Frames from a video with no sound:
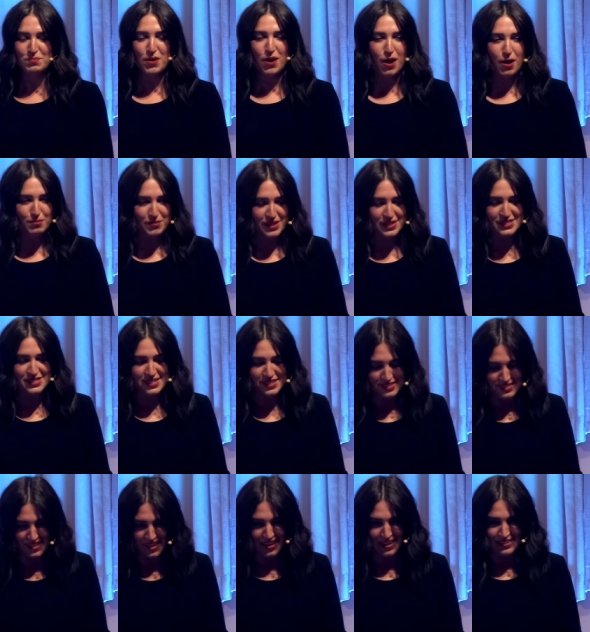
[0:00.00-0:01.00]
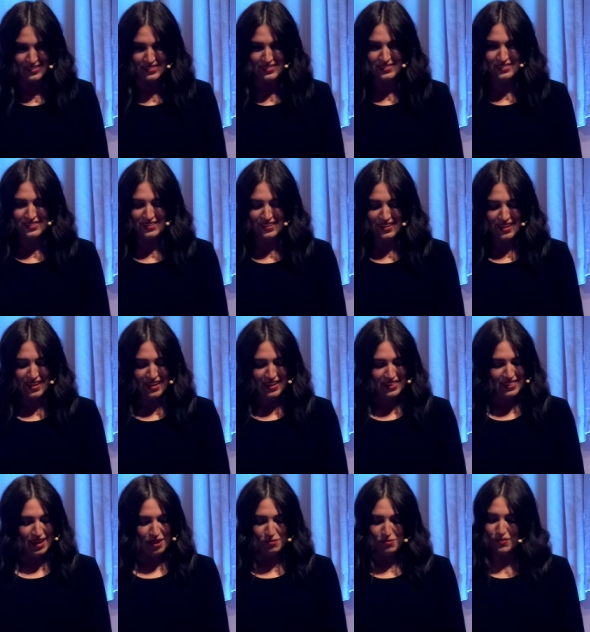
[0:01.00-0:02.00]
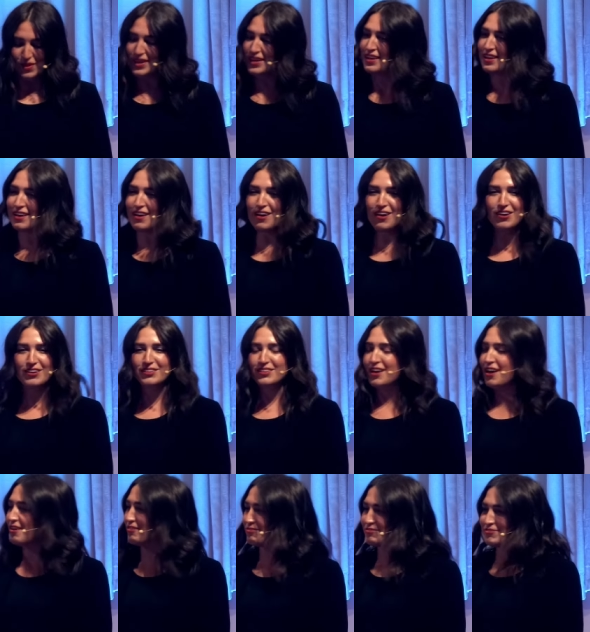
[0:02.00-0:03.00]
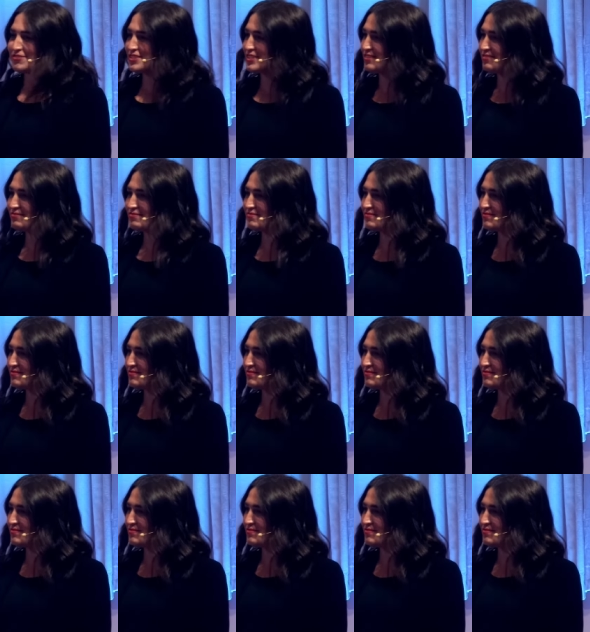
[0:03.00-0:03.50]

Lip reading: promises us that we are loved,